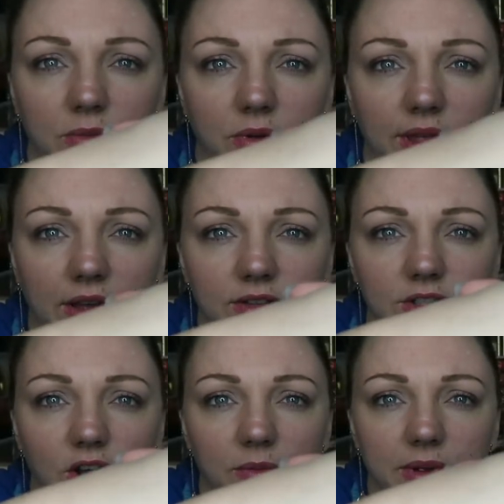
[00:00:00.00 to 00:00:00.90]
put that on
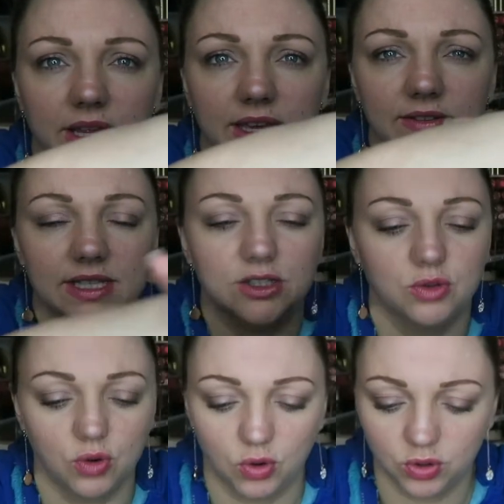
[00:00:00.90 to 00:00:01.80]
top, and it gives this
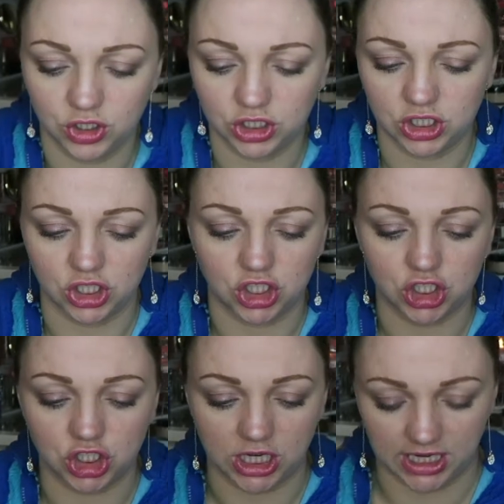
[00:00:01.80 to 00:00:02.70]
gorgeous
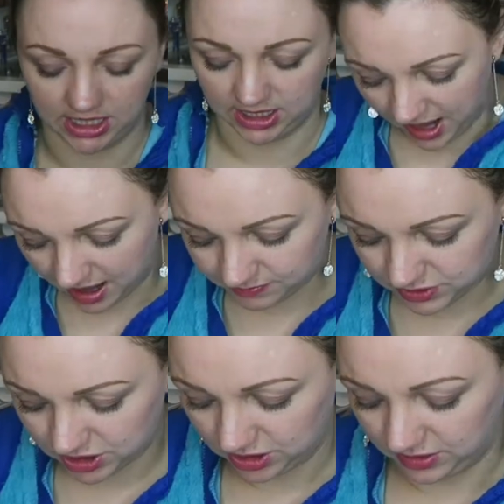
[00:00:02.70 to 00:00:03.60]
sheen.
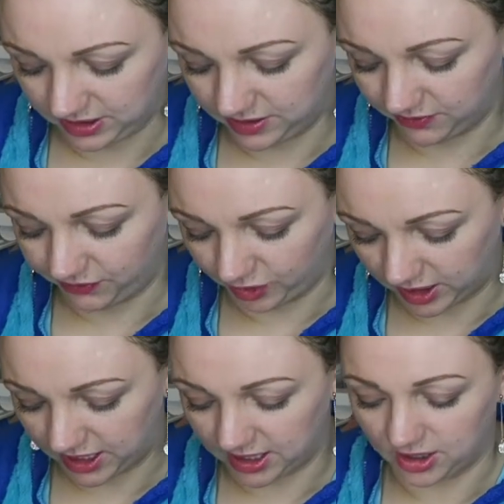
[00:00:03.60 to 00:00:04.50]
Absolutely
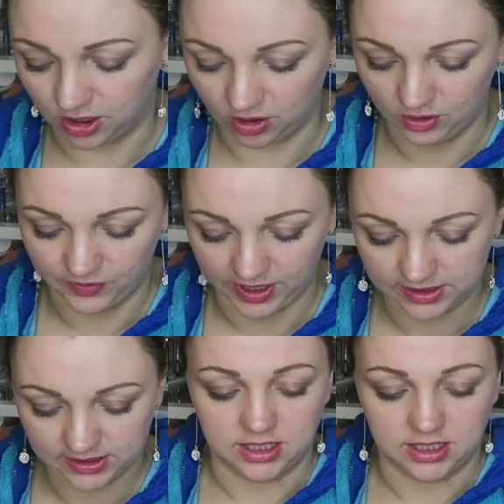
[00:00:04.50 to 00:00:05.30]
freaking love it.